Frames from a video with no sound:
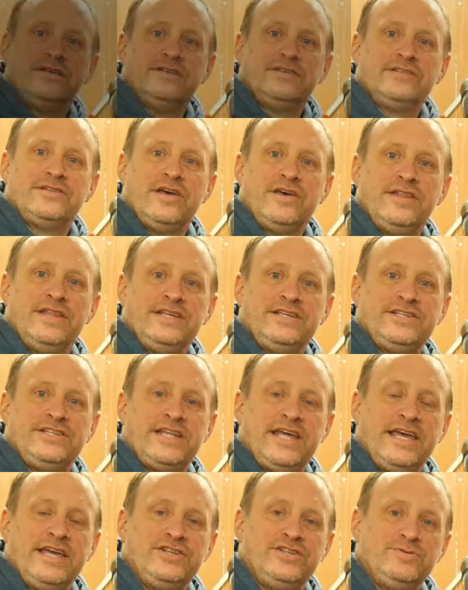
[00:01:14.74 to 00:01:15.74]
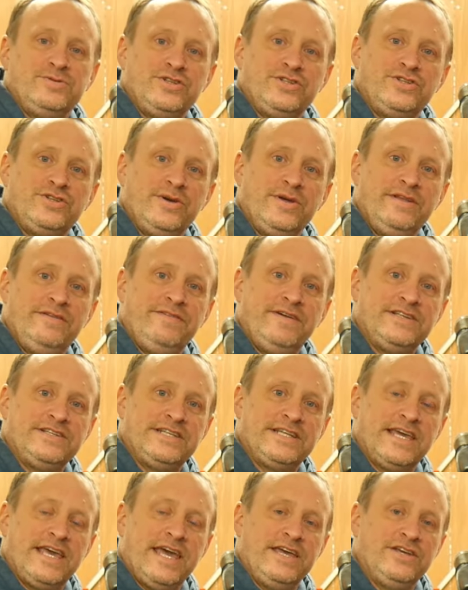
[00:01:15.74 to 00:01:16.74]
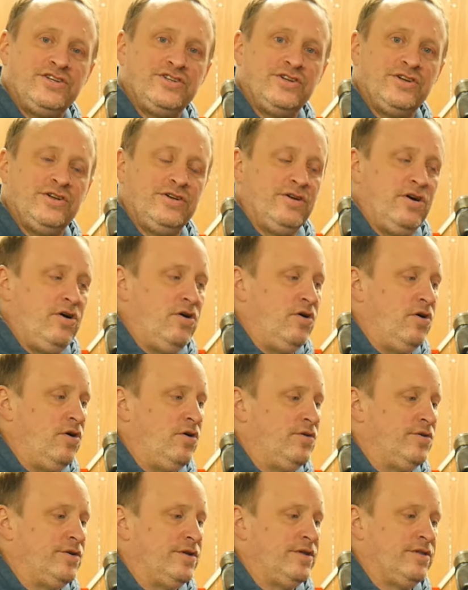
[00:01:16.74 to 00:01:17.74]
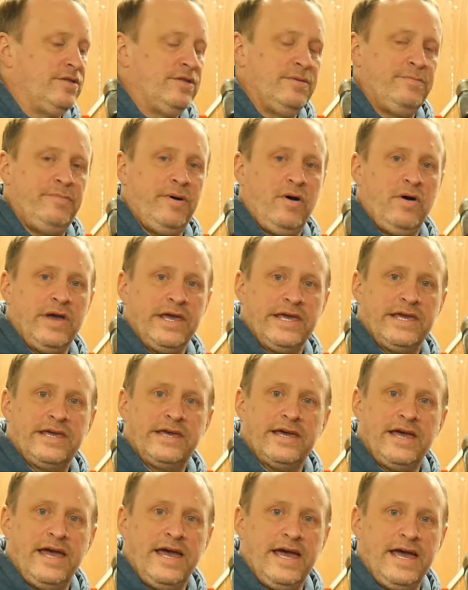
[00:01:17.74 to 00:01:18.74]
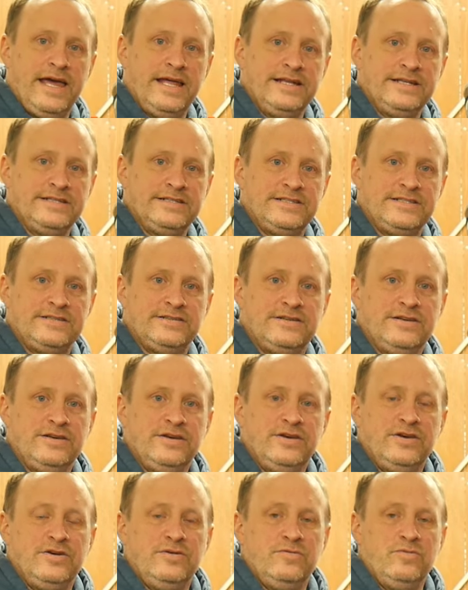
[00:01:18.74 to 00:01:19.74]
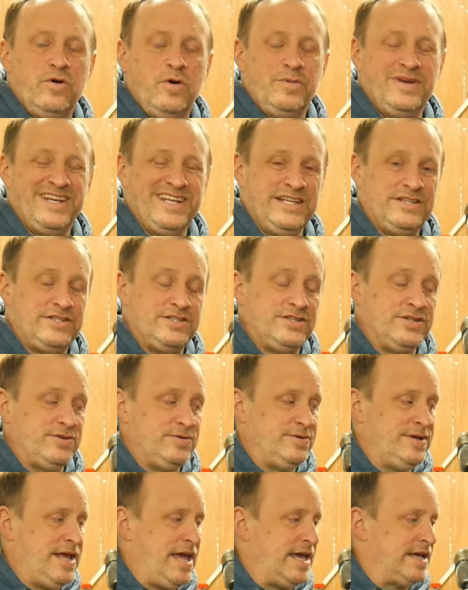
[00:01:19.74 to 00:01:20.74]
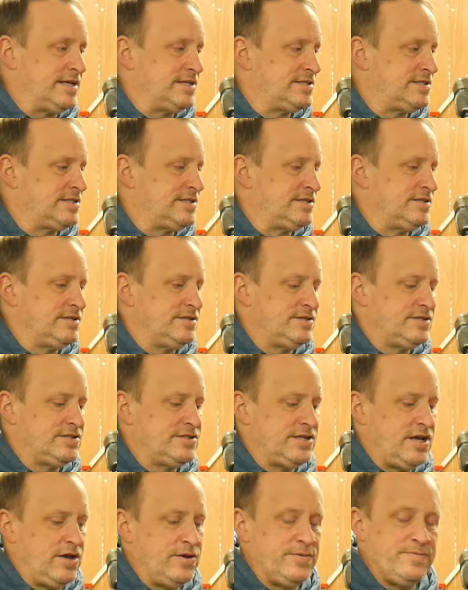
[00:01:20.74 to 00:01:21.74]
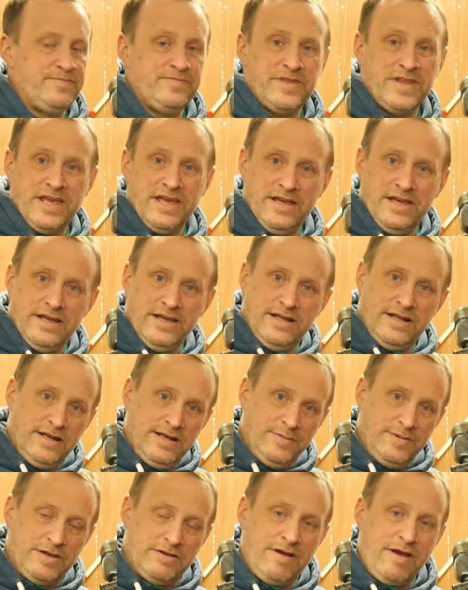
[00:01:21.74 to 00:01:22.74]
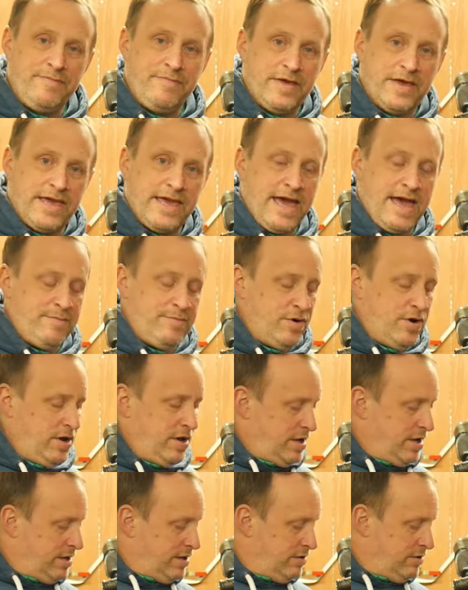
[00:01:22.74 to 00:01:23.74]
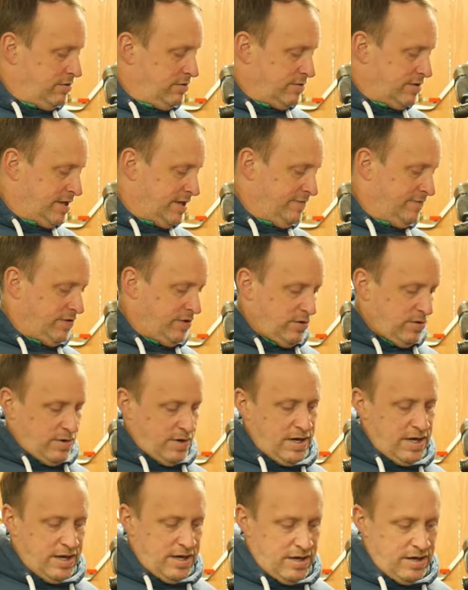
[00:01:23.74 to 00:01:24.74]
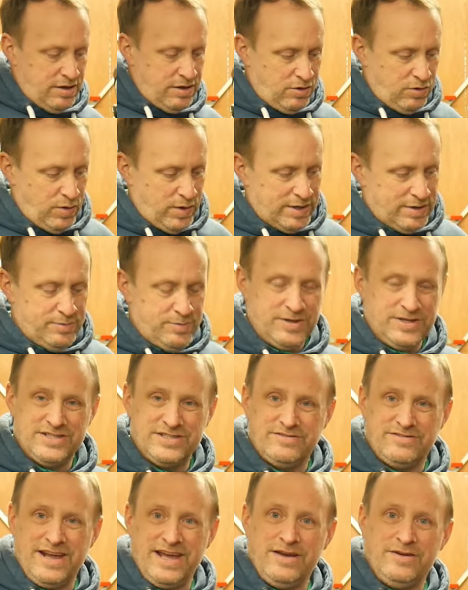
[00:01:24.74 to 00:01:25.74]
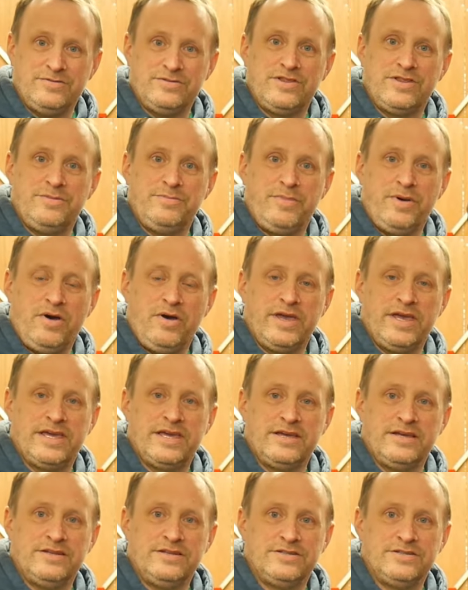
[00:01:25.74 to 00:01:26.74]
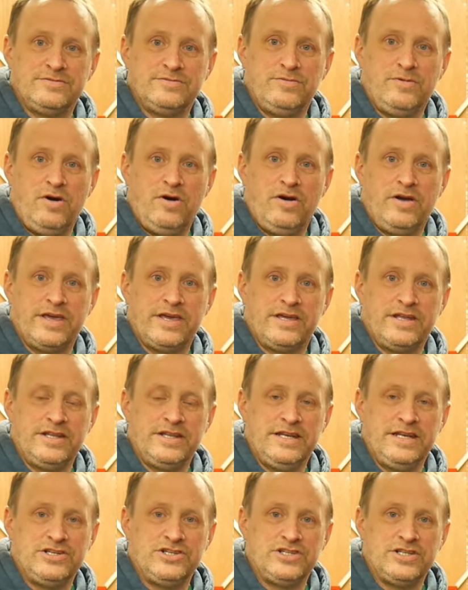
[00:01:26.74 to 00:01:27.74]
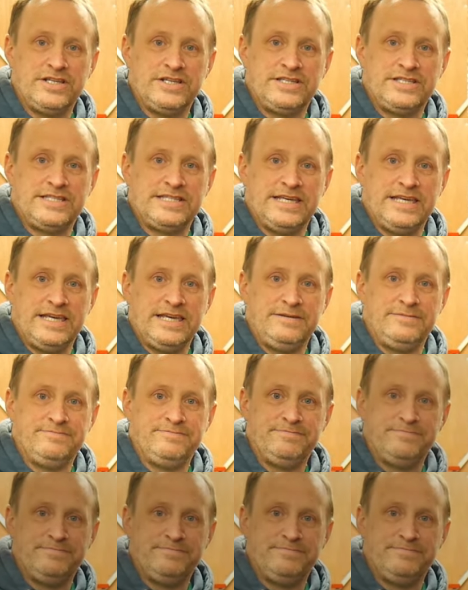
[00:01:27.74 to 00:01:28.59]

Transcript: so at this stage I'm just doing investigation on the bike and what we need to do next. So let me grab the camera and I'll give you a, a quick whiz round the bike and what I can initially see.